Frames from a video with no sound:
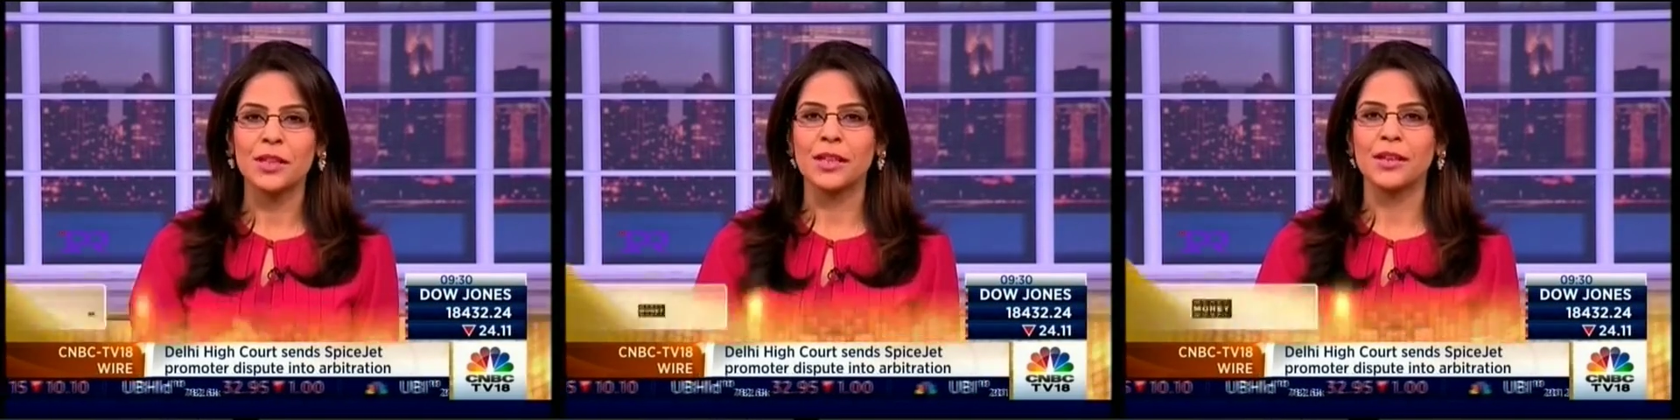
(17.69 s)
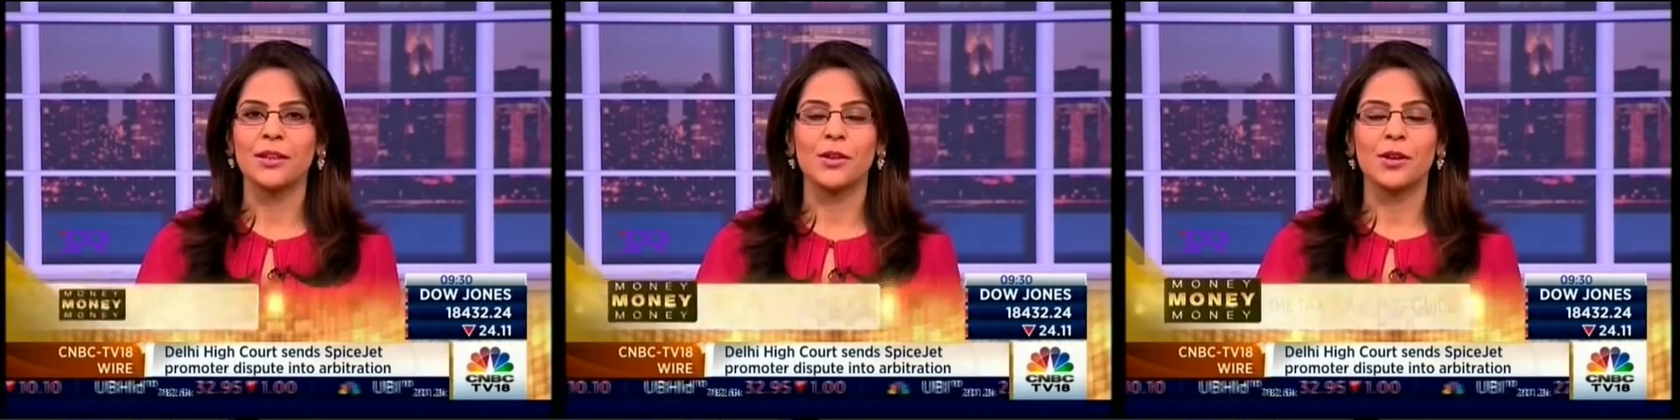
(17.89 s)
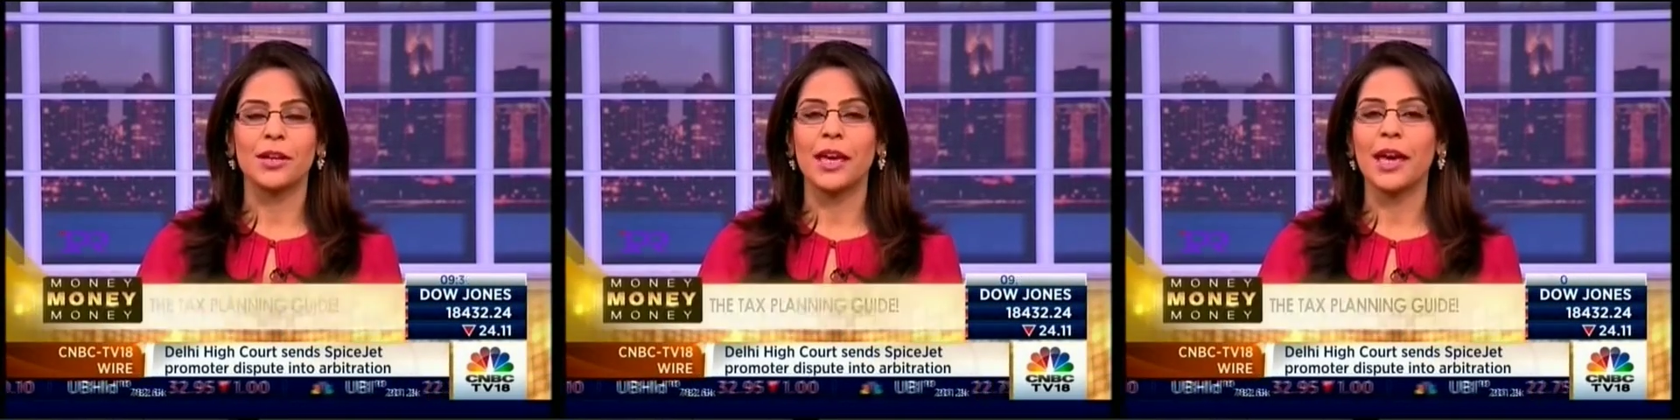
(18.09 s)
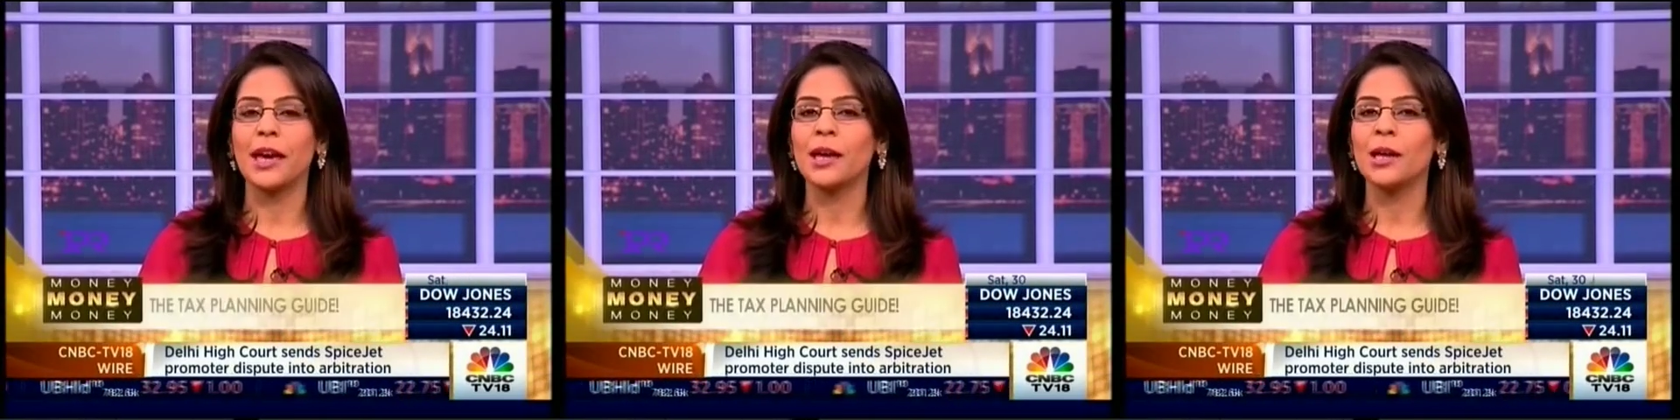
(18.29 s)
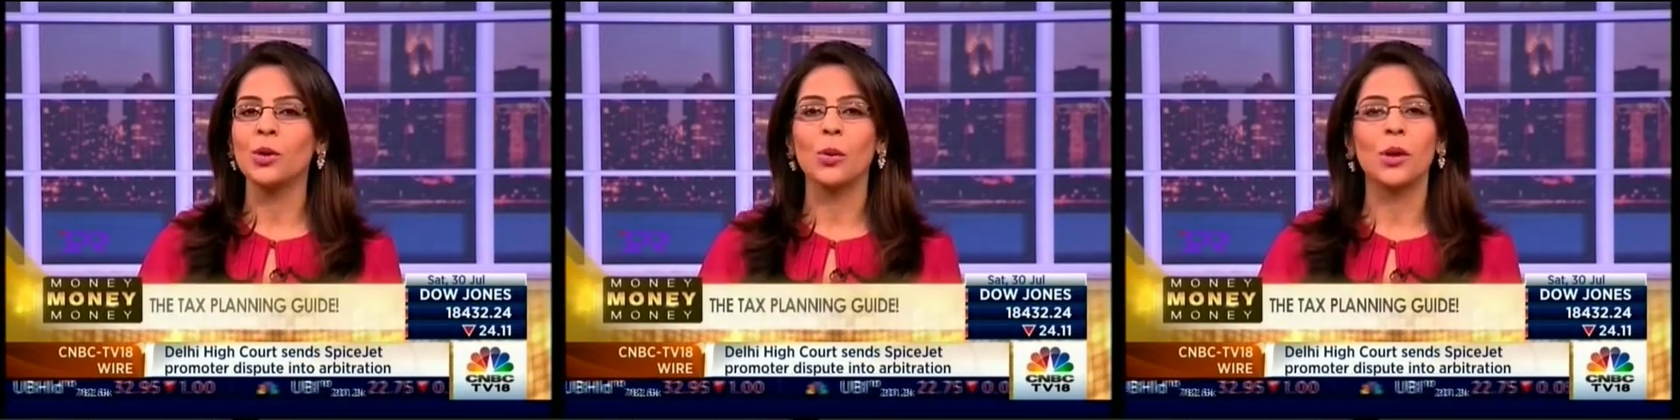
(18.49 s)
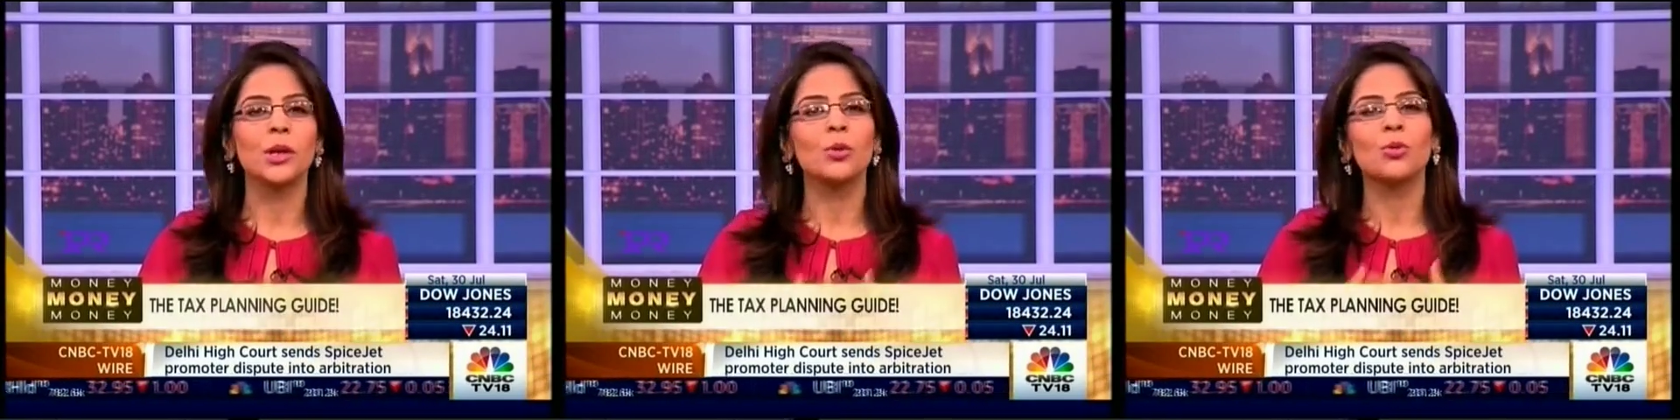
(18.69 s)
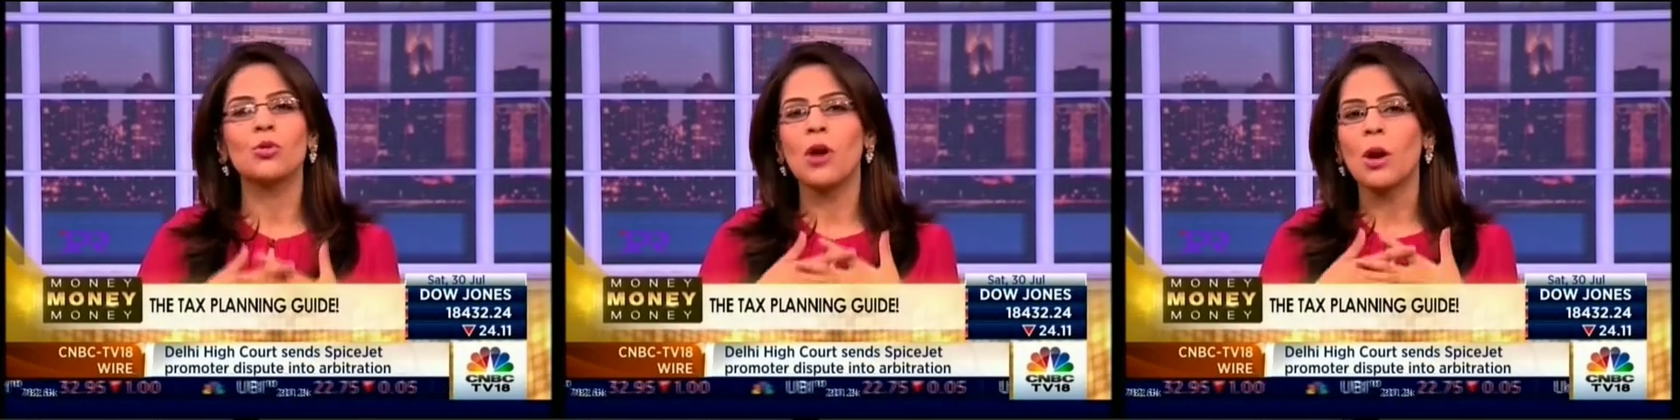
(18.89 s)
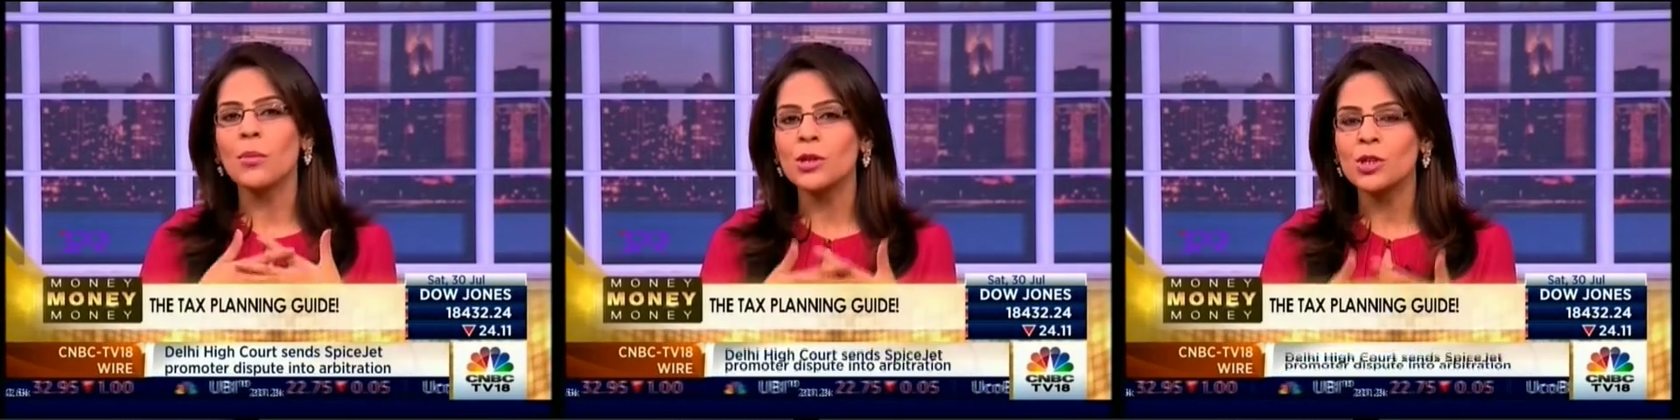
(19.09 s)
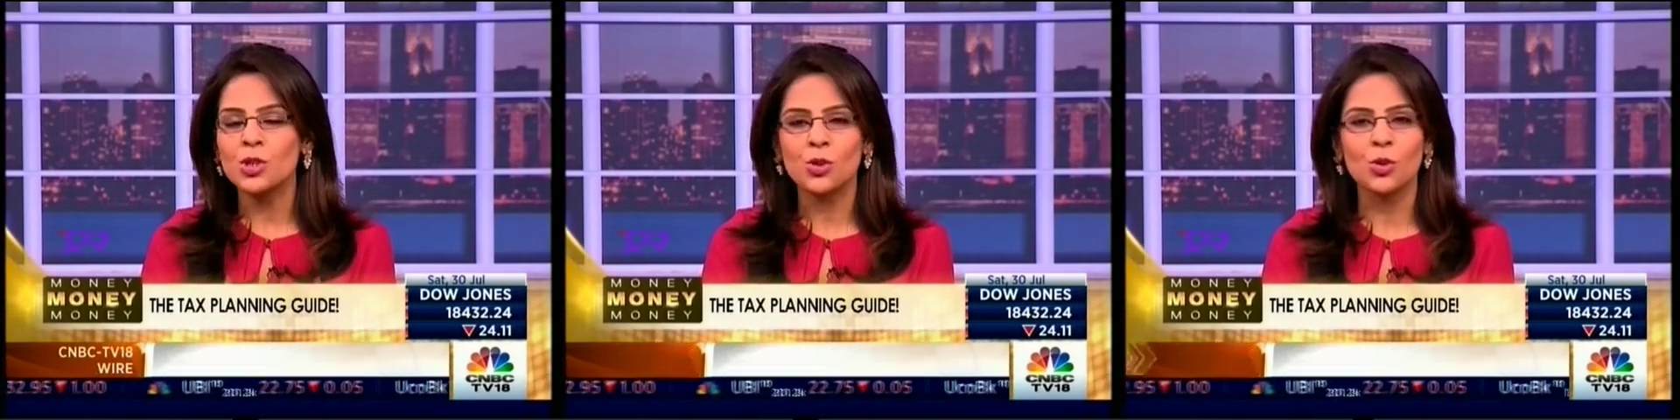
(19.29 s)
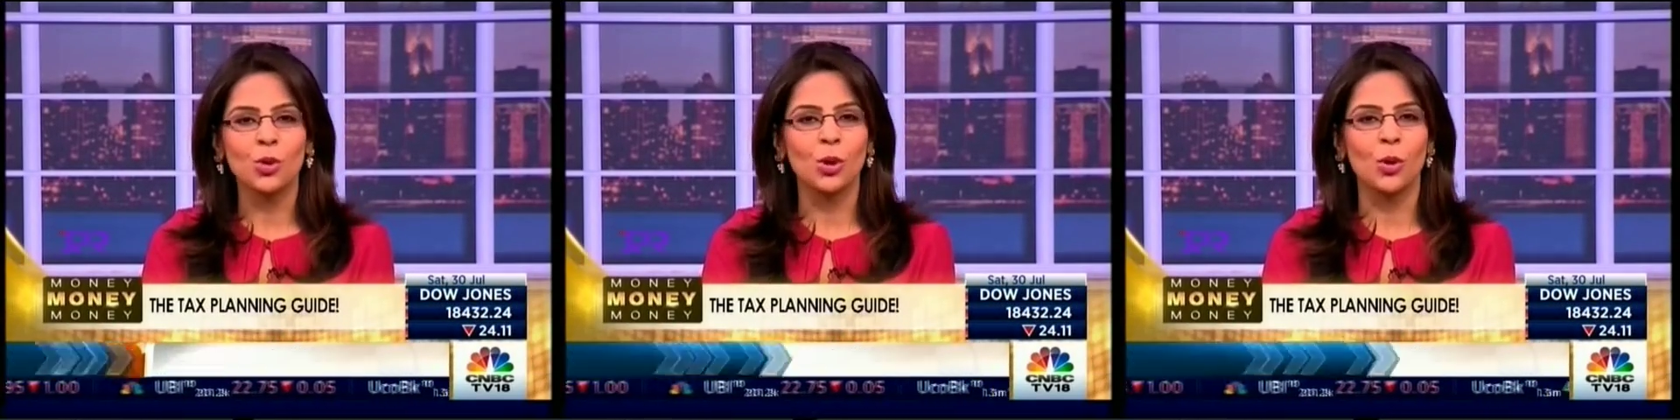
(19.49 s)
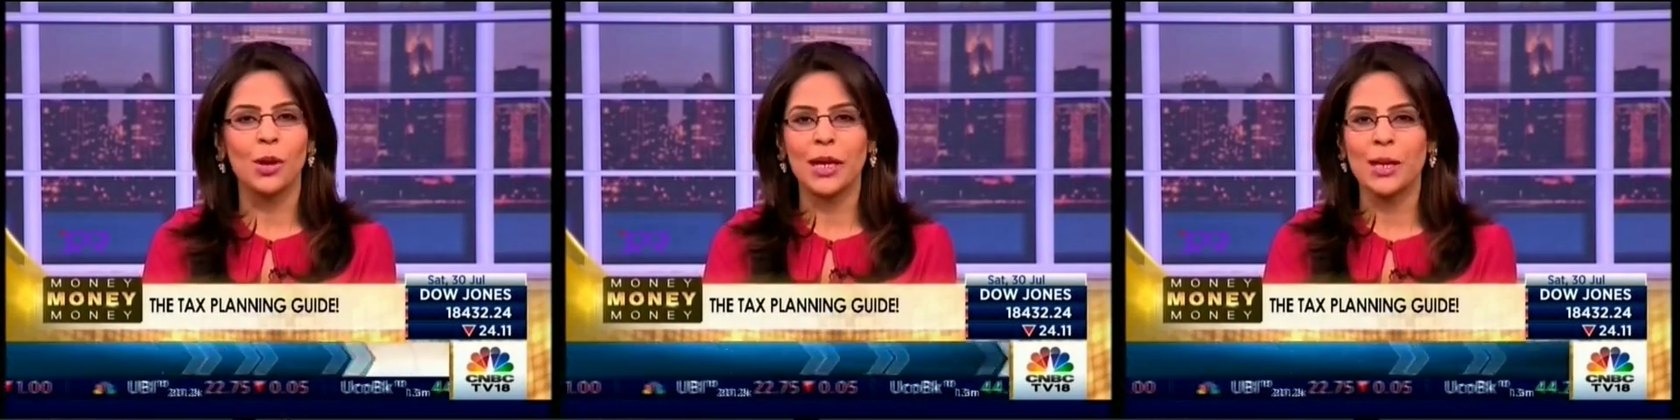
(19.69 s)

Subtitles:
year again when you rummage through your